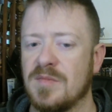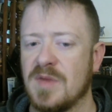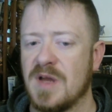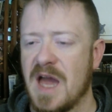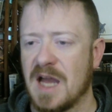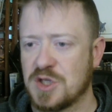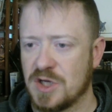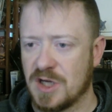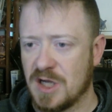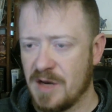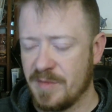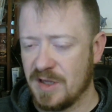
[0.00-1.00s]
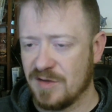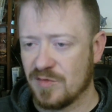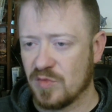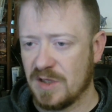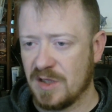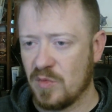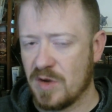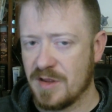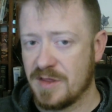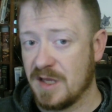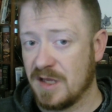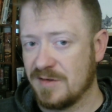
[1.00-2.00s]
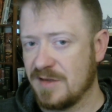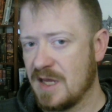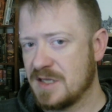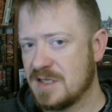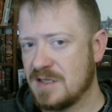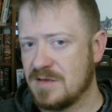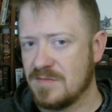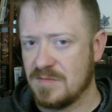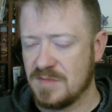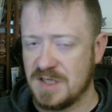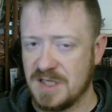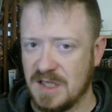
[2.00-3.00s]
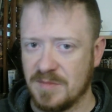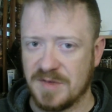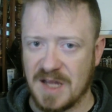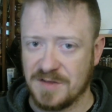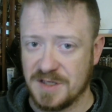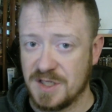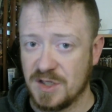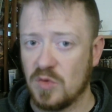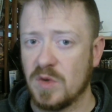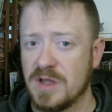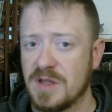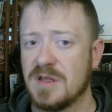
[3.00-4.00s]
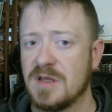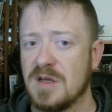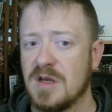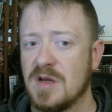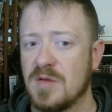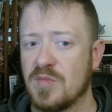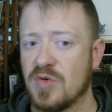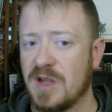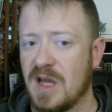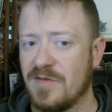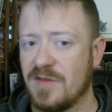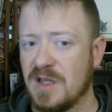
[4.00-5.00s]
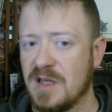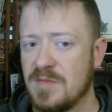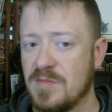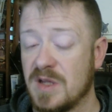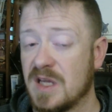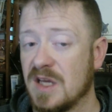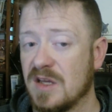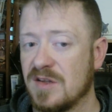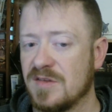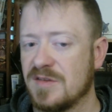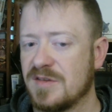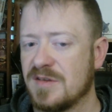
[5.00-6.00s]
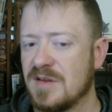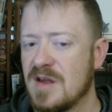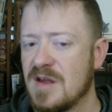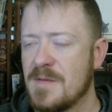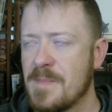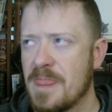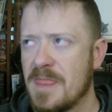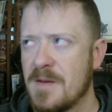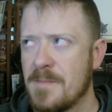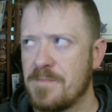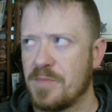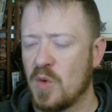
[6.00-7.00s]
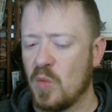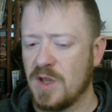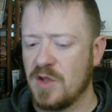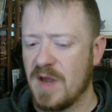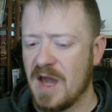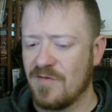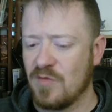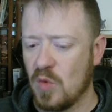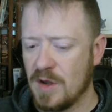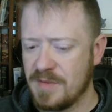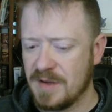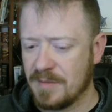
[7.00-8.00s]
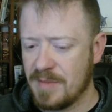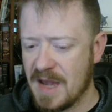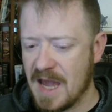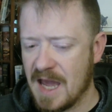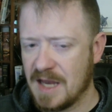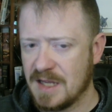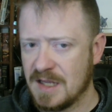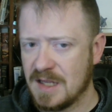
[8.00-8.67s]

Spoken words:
Action economy is really one of the things that DMs have to deal with pretty heavily, because when you have one big bad,